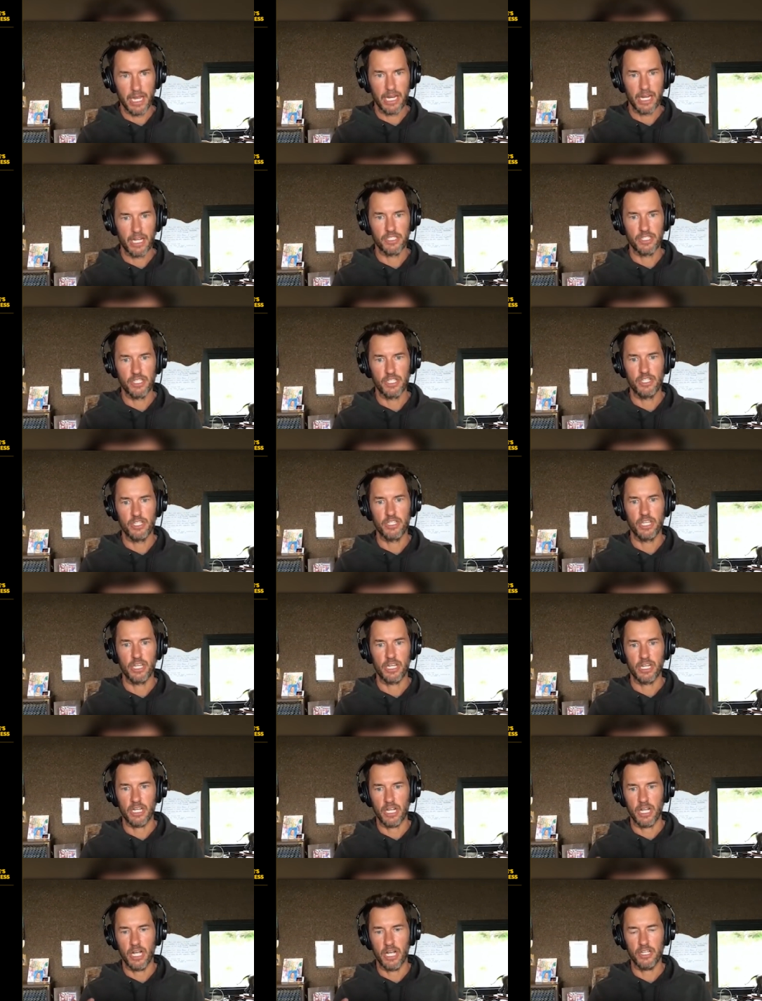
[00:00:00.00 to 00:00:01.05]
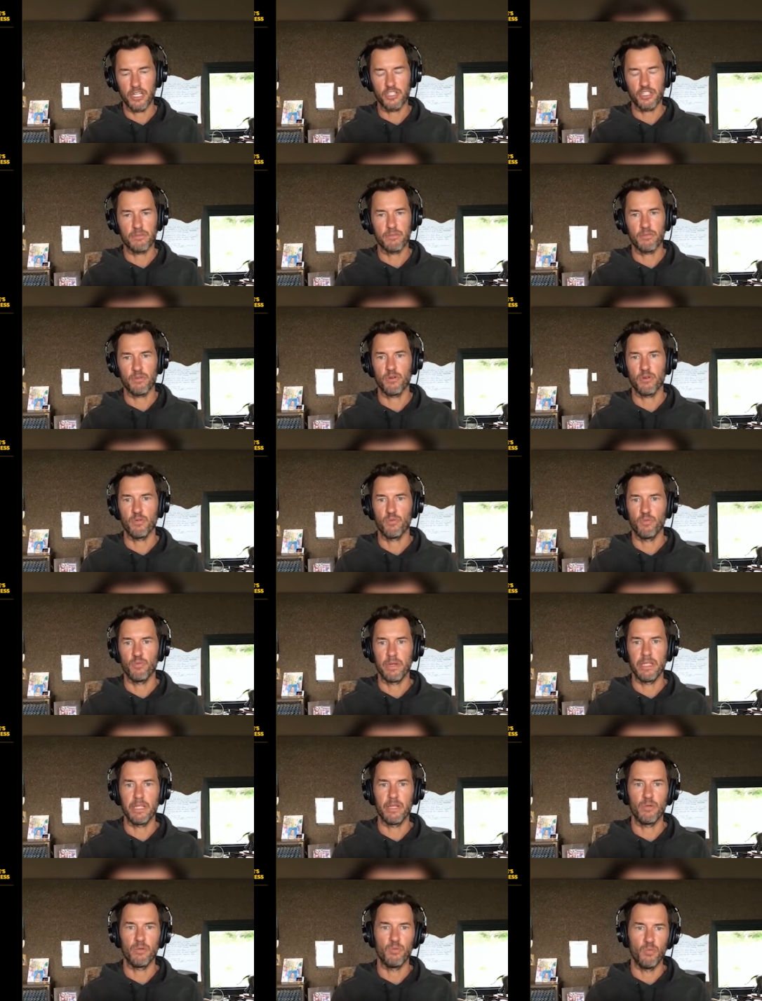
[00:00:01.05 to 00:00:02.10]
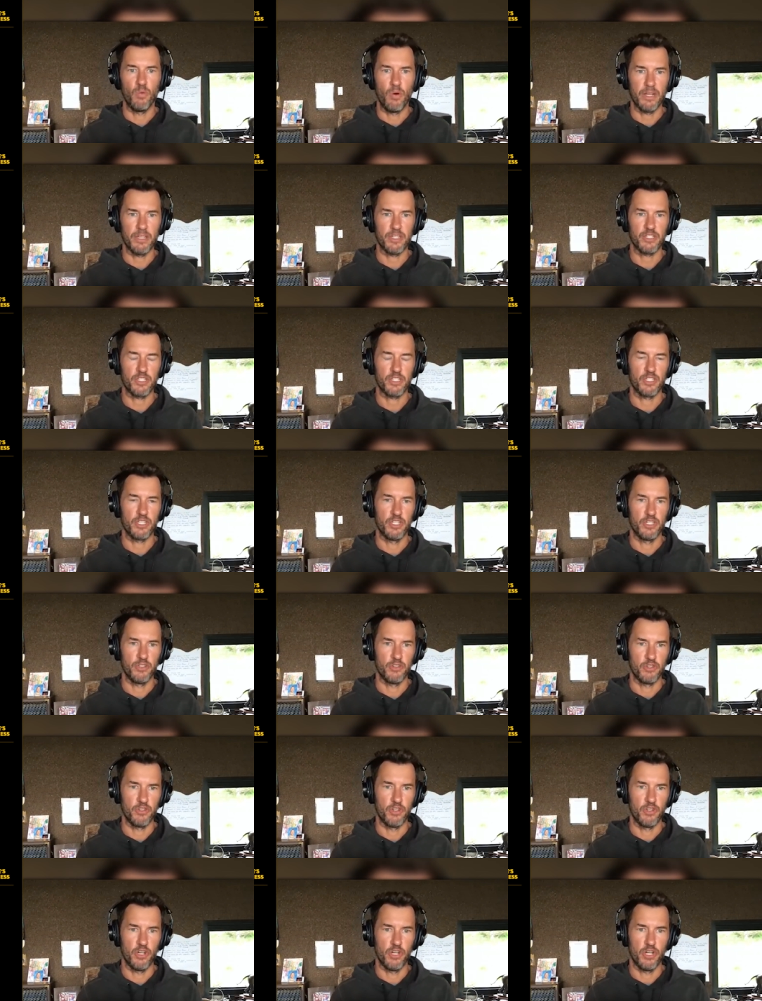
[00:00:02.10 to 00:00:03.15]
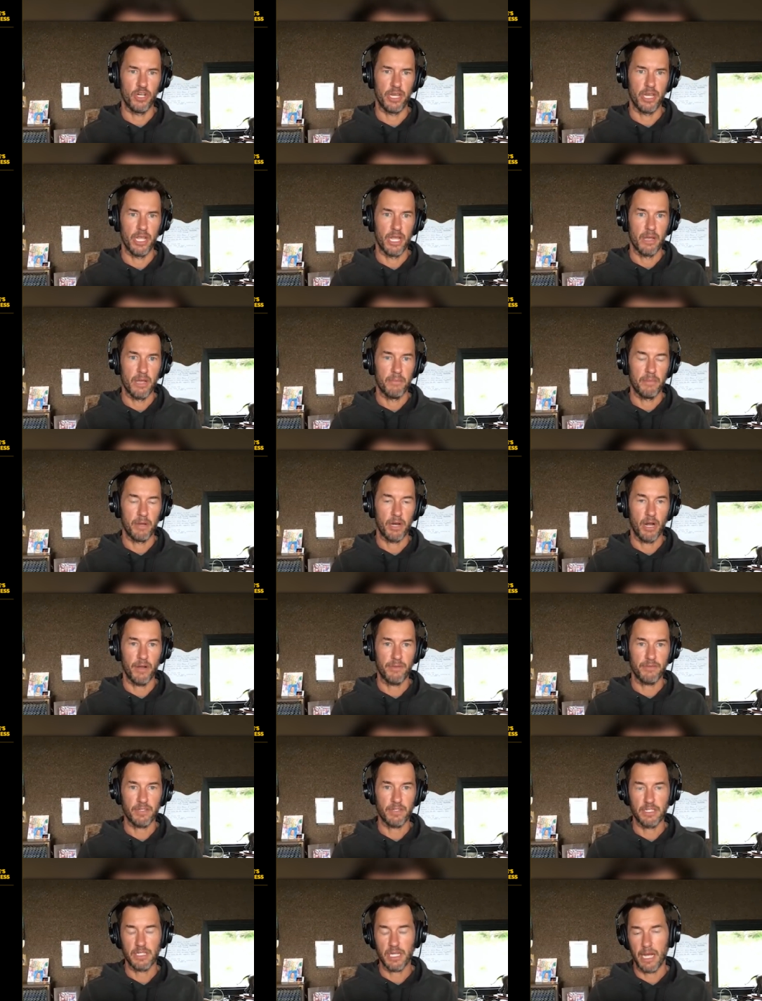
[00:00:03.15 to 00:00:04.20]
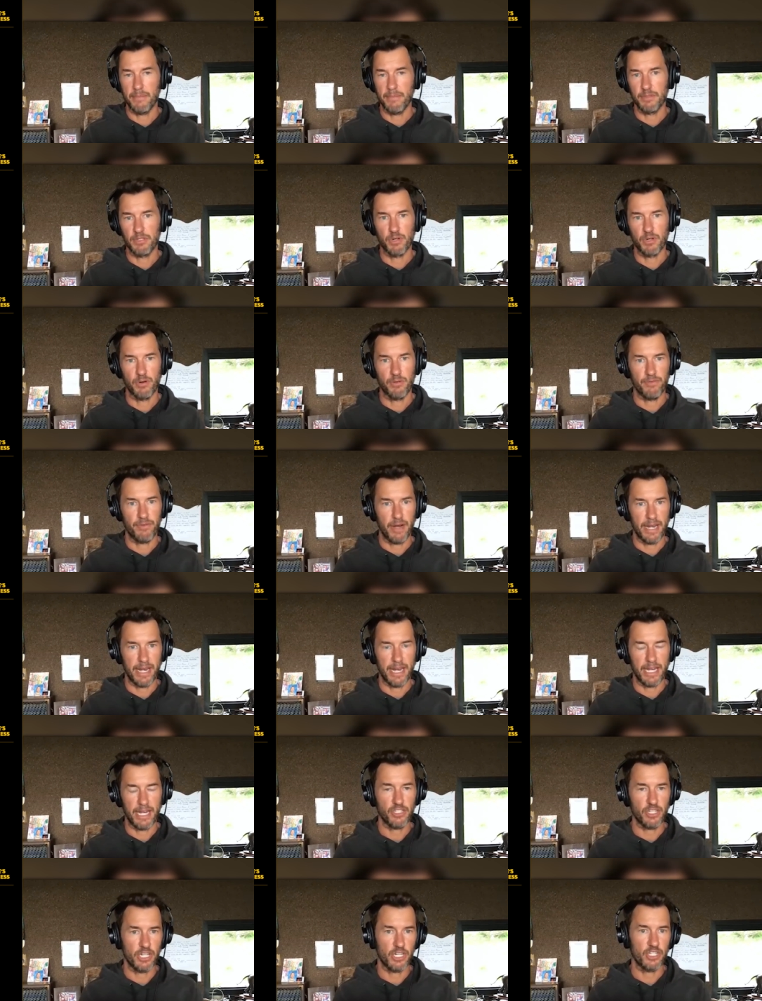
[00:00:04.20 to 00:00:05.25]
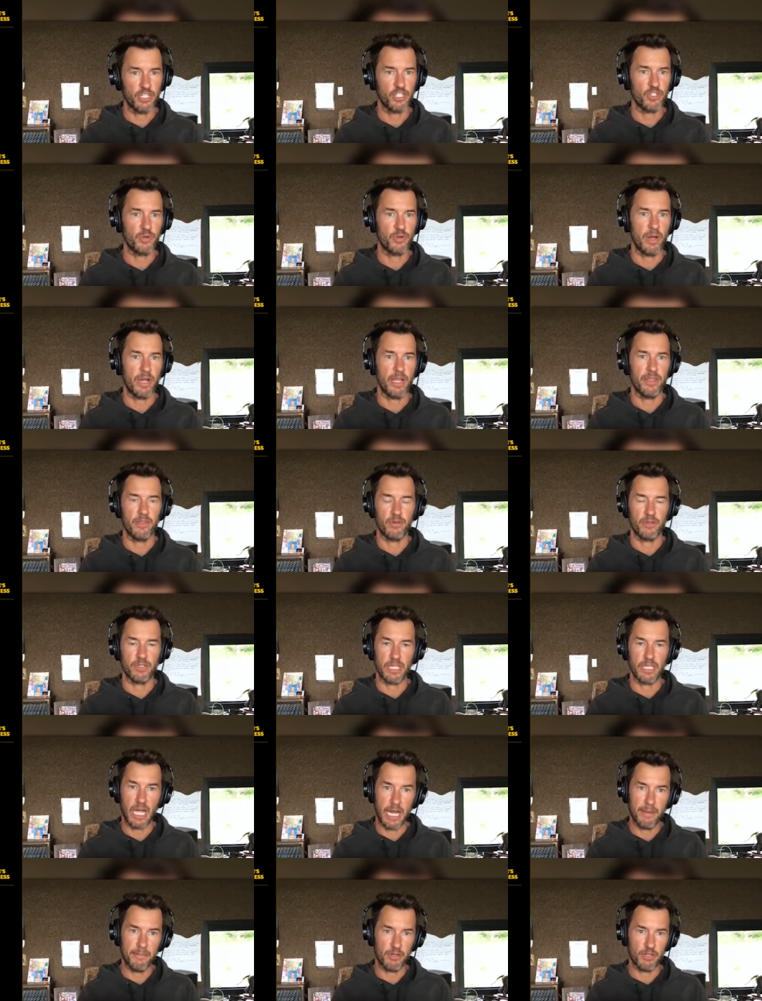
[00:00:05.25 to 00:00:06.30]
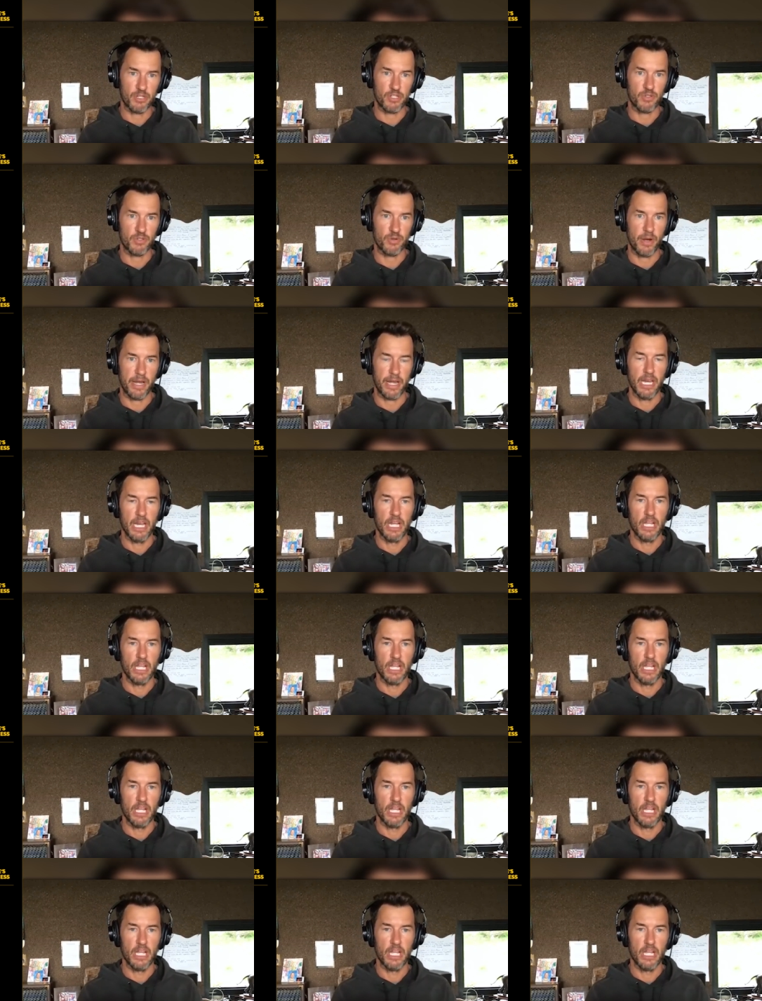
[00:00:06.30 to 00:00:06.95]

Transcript: Because the, the customer really wants to do good, but oftentimes they're financially constrained, they're time constrained.